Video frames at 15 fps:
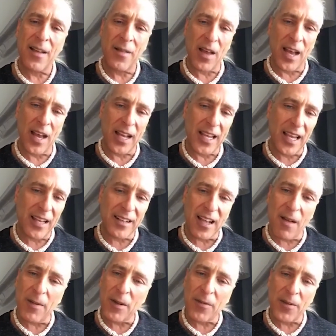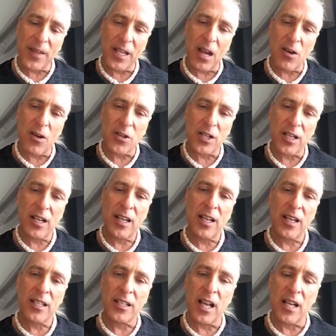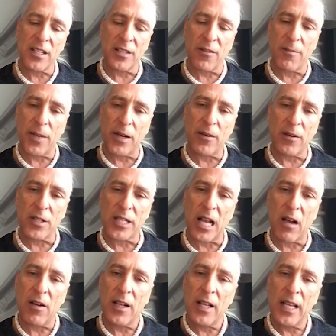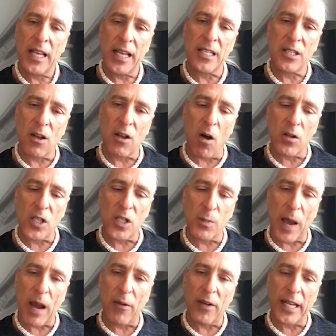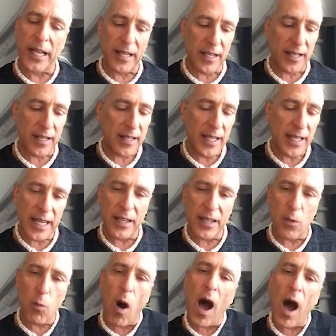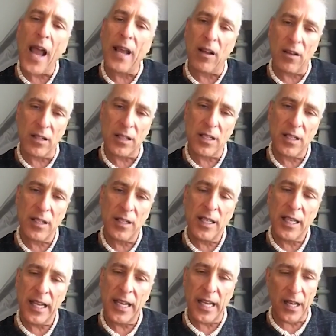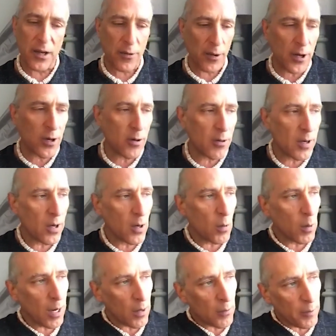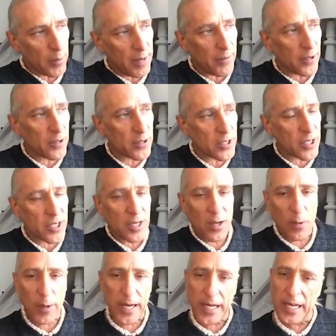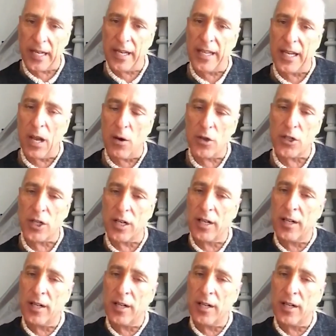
again, coming from the ocean, tons of minerals. Now, it's called spirulina. In the wild, it grew where rivers went into the ocean.